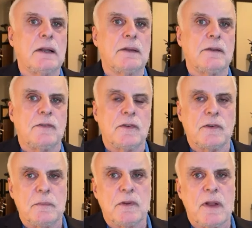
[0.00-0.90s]
that the
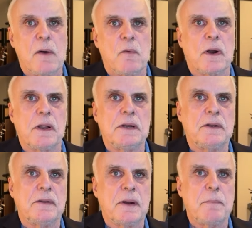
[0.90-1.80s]
system is not working
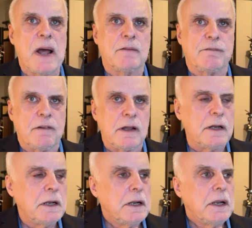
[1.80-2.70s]
to their
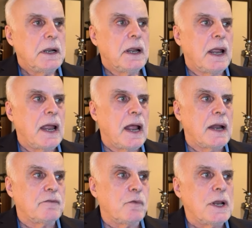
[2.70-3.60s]
benefit,
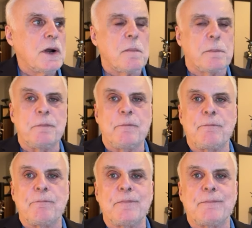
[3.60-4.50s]
and if we don't
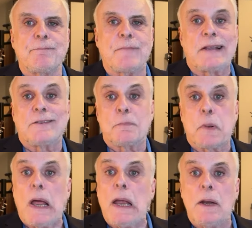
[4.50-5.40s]

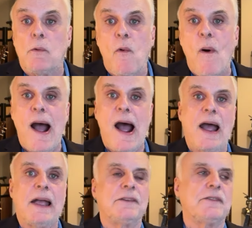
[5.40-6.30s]
explain
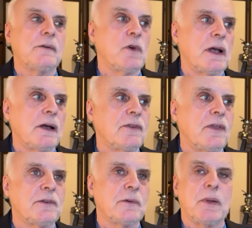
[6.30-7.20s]
why, and someone else
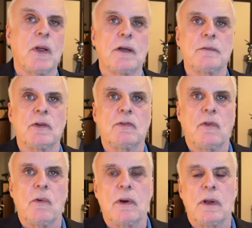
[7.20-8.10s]
has a plausible
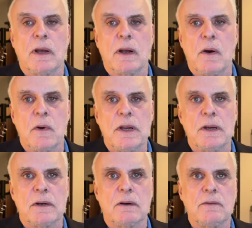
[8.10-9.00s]
story that
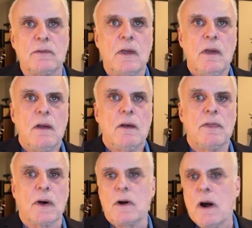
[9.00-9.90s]
coheres,
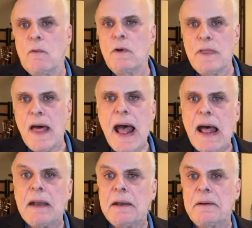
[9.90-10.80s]
they'll go with that.